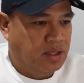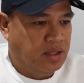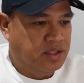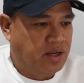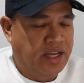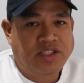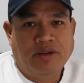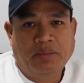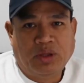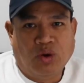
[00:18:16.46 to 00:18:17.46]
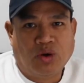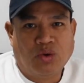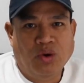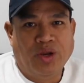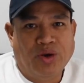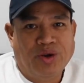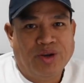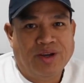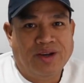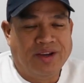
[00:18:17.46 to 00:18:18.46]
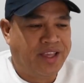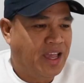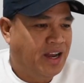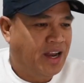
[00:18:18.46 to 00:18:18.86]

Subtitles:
this legend, Vito Orculio. Okay, I